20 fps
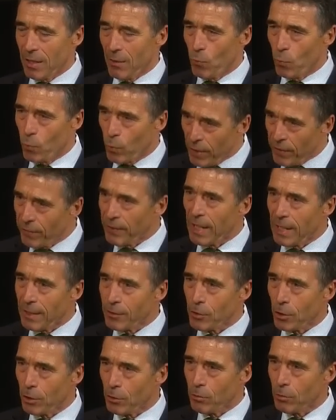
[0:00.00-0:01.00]
with
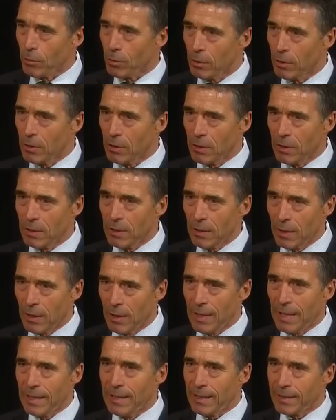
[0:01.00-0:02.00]
NATO
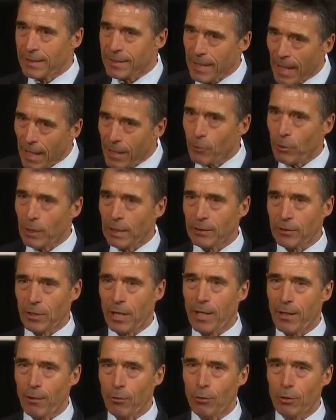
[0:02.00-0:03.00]
in a direct
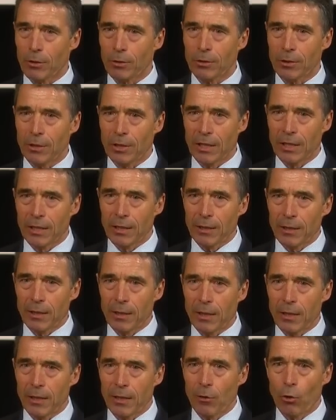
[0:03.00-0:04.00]
dialogue
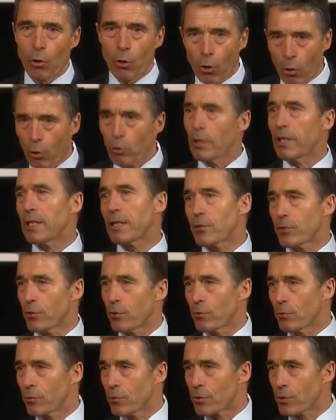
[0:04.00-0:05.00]
all
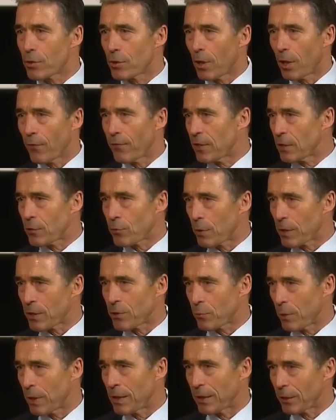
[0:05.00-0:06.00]
issues of
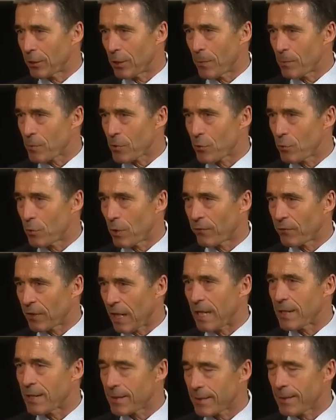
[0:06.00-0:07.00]
interest when it comes to
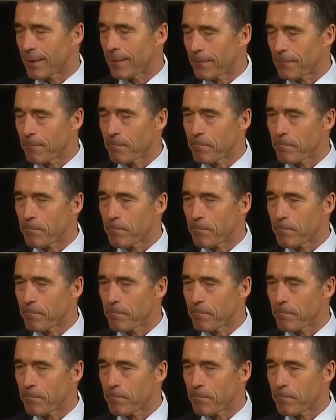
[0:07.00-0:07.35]
Afghanistan.